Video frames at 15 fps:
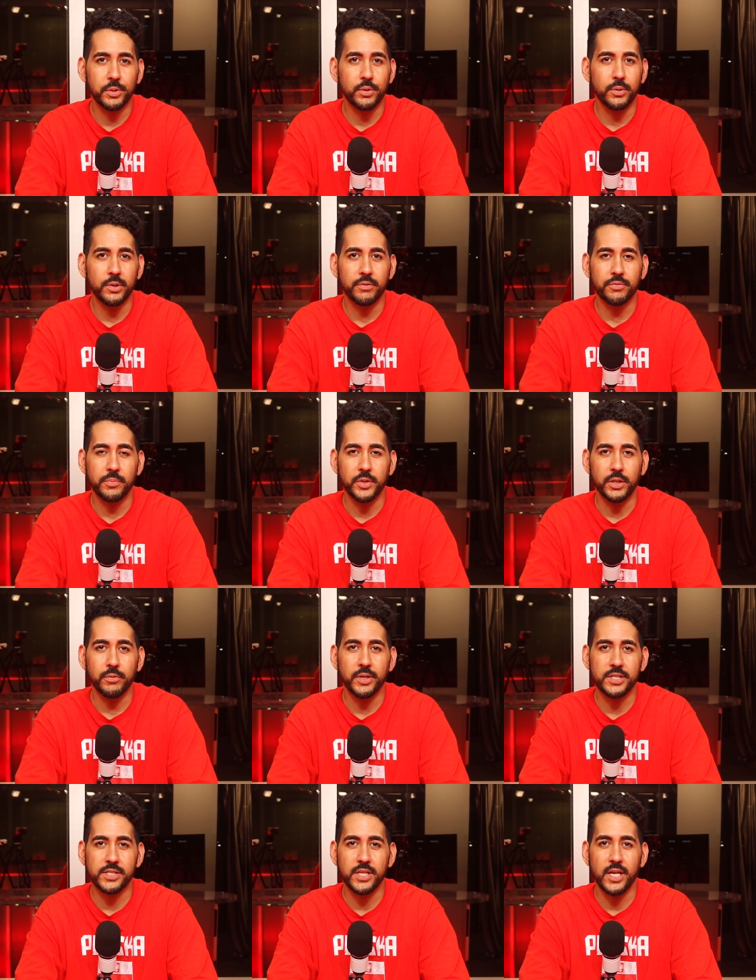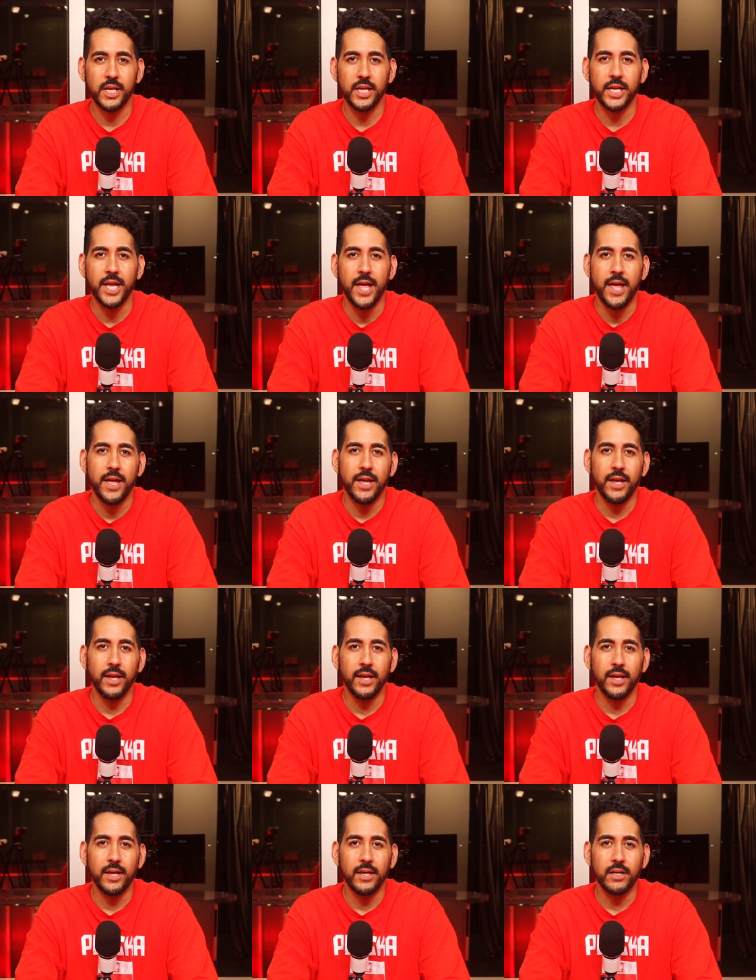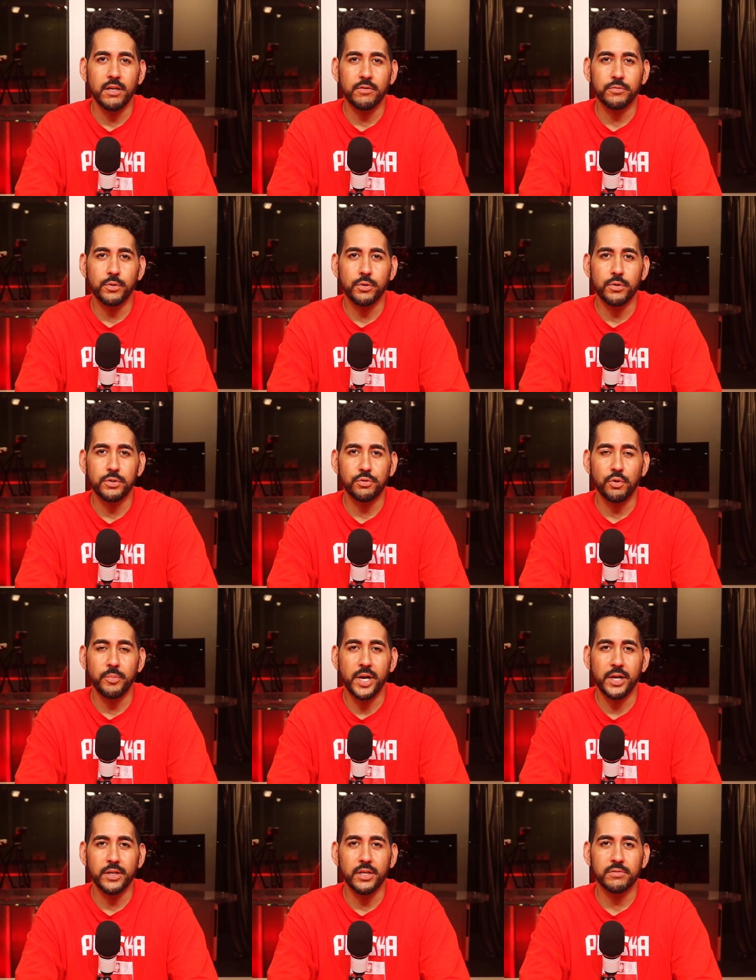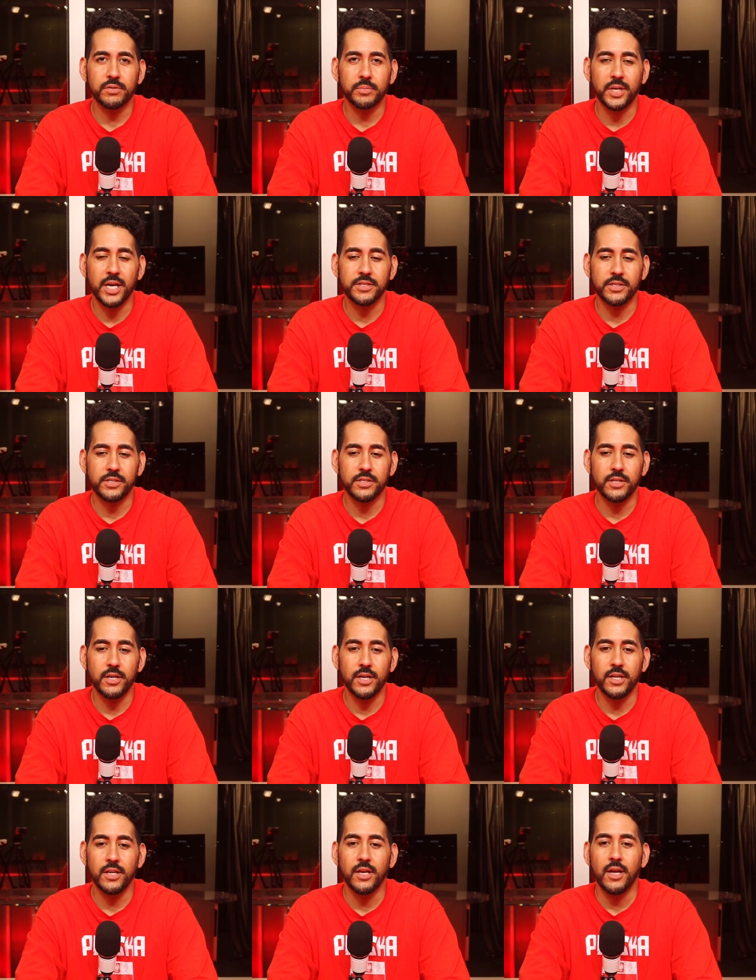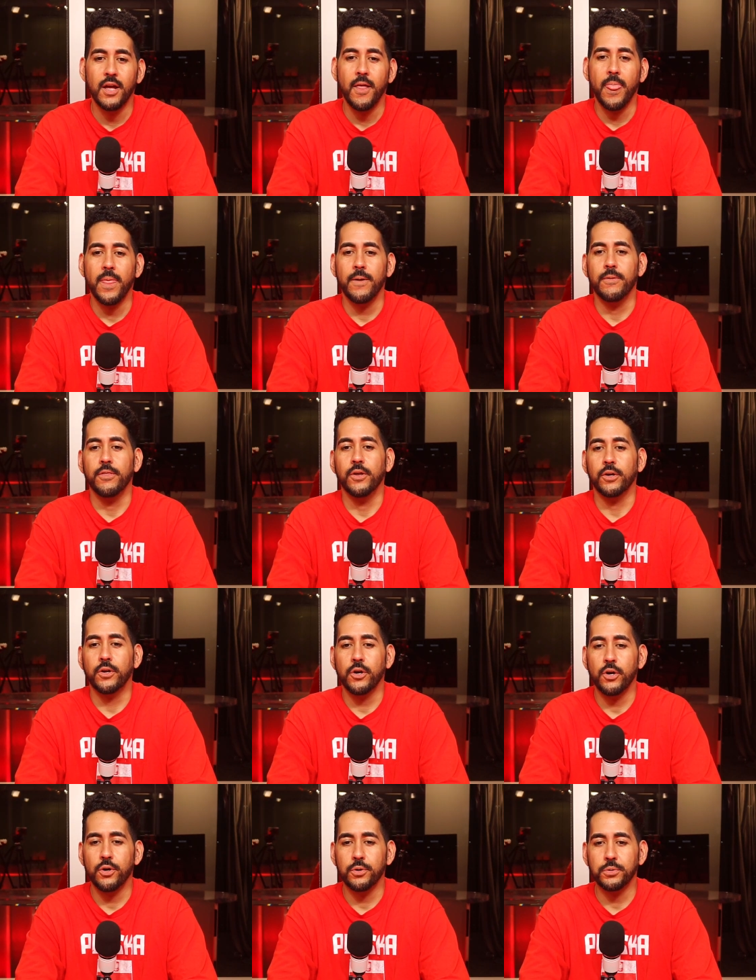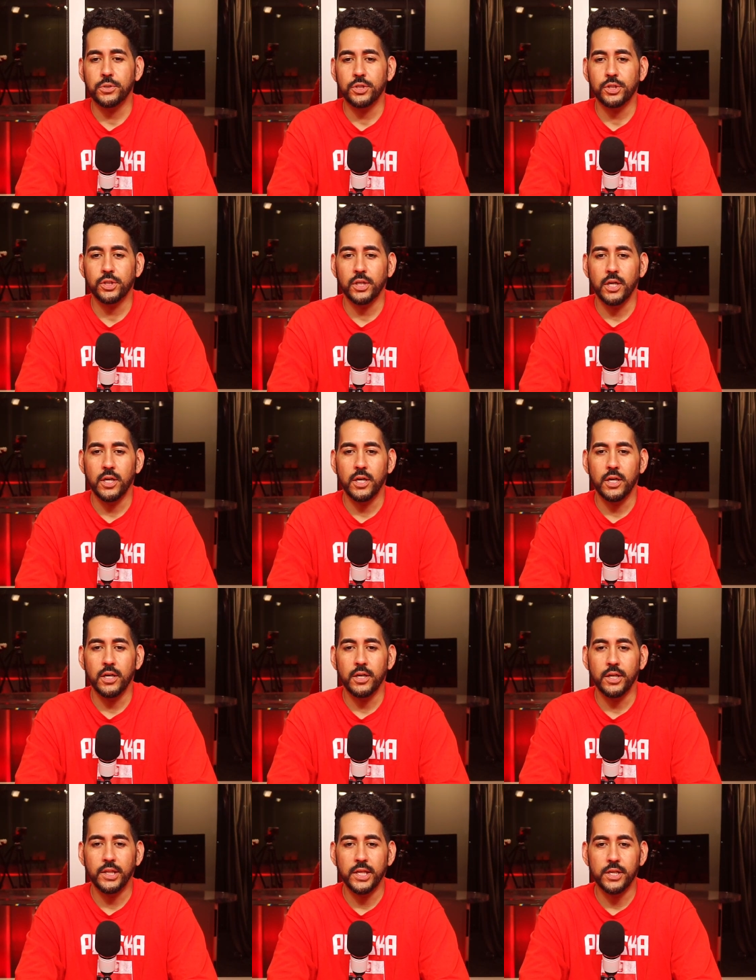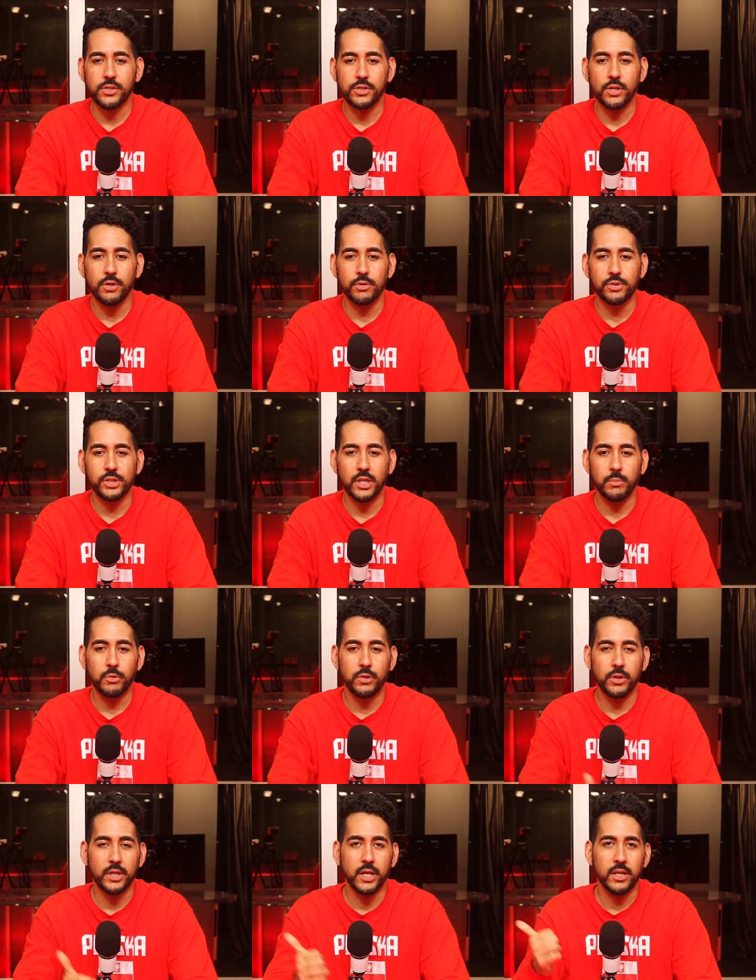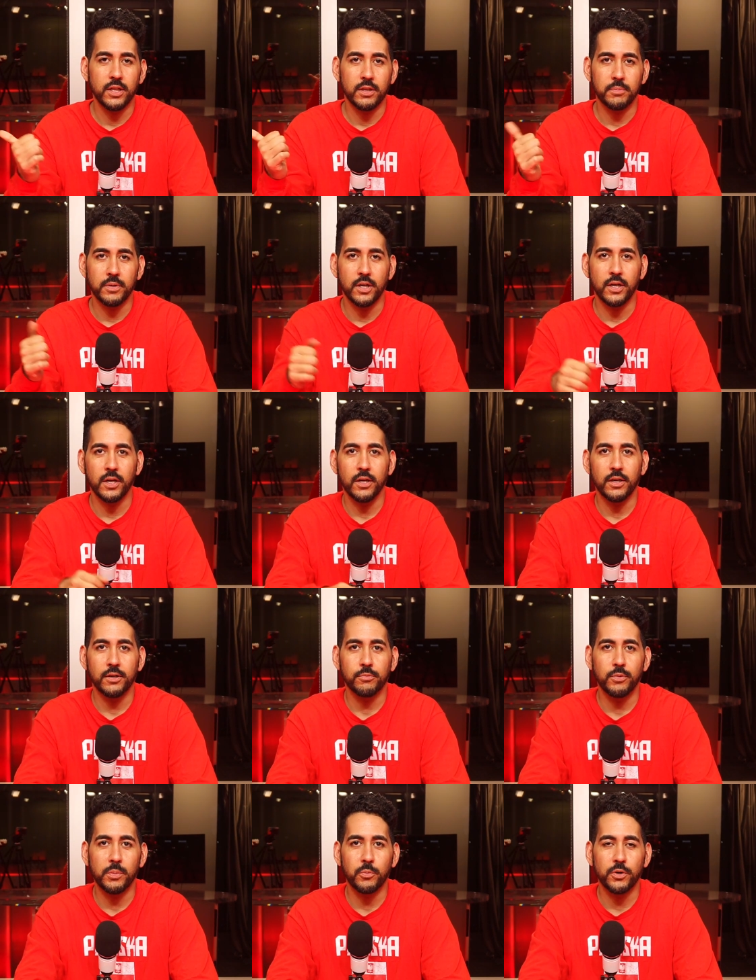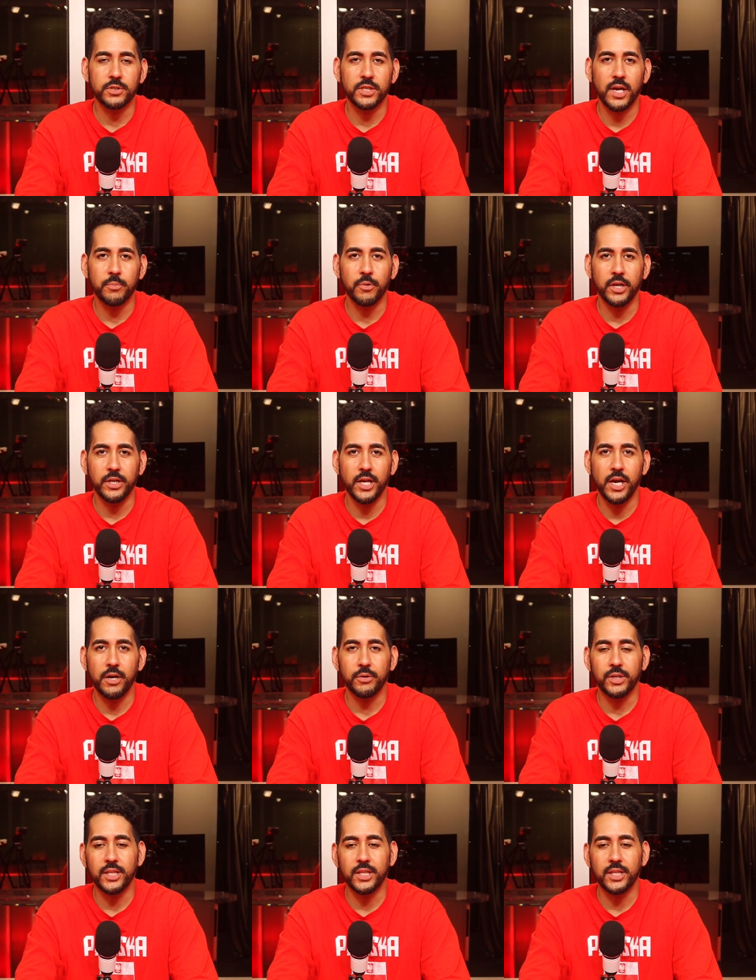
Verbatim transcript: Pegula from the USA, and of course, Rybakina from Kazakhstan the coach, uh, Elena's coach, and we'll look at him uh, one more time right now.